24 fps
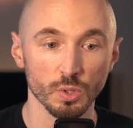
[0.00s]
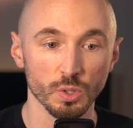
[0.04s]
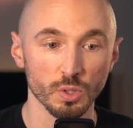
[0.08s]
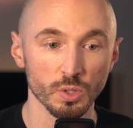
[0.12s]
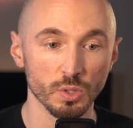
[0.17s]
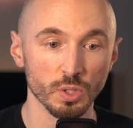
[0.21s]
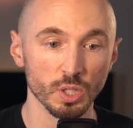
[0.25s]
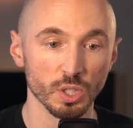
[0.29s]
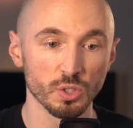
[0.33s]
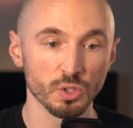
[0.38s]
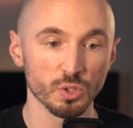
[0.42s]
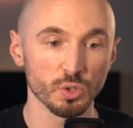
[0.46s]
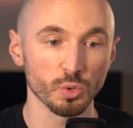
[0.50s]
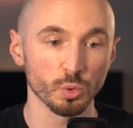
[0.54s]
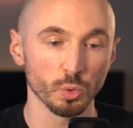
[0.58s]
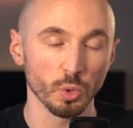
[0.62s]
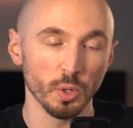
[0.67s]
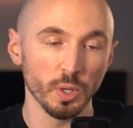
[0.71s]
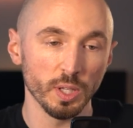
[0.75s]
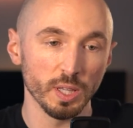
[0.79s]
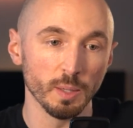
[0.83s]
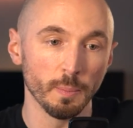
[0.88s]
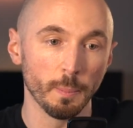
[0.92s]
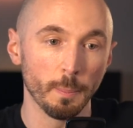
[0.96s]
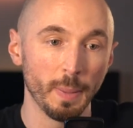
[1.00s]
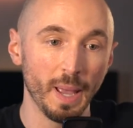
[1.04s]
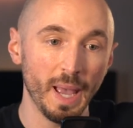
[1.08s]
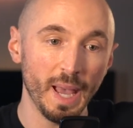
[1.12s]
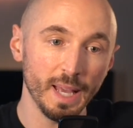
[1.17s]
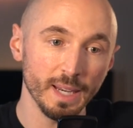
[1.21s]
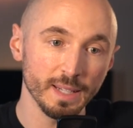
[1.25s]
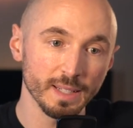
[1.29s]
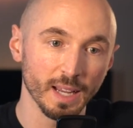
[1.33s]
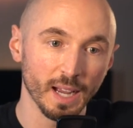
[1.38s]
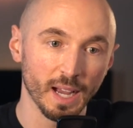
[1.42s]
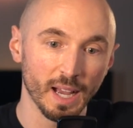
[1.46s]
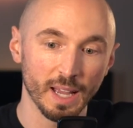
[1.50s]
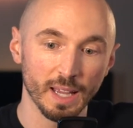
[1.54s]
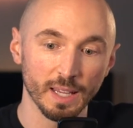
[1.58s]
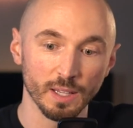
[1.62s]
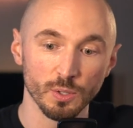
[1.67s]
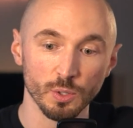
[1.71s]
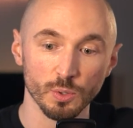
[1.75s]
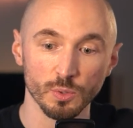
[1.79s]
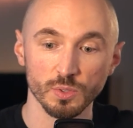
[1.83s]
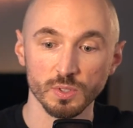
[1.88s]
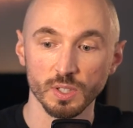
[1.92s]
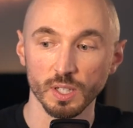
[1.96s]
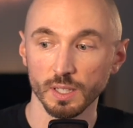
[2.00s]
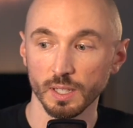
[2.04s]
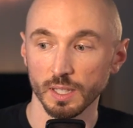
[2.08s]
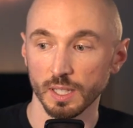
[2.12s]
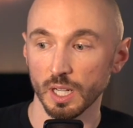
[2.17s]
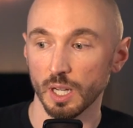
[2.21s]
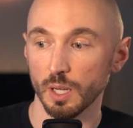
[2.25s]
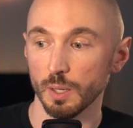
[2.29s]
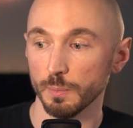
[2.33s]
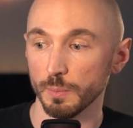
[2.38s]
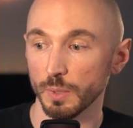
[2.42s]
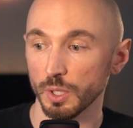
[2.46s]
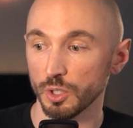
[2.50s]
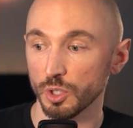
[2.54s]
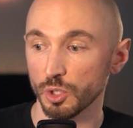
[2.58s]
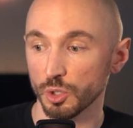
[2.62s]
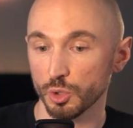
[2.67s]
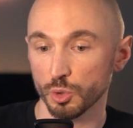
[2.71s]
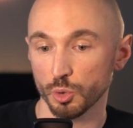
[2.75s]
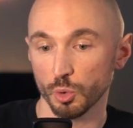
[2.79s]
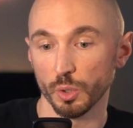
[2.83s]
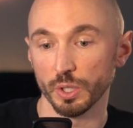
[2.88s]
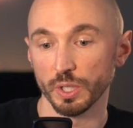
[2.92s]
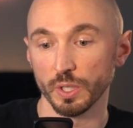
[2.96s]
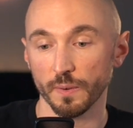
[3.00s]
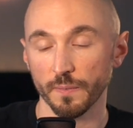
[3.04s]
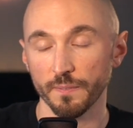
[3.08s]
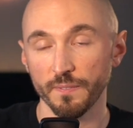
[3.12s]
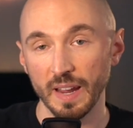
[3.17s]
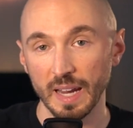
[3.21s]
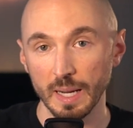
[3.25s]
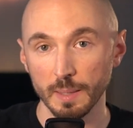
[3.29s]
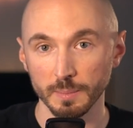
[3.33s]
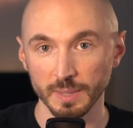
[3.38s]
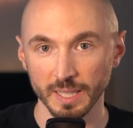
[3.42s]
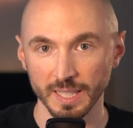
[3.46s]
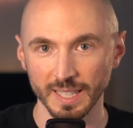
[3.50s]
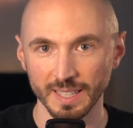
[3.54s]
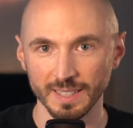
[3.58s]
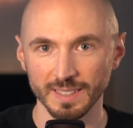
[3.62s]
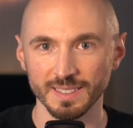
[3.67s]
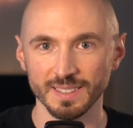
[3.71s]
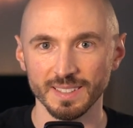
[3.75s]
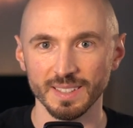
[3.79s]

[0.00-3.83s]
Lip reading: destroy the bad guy who's going to come destroy your family.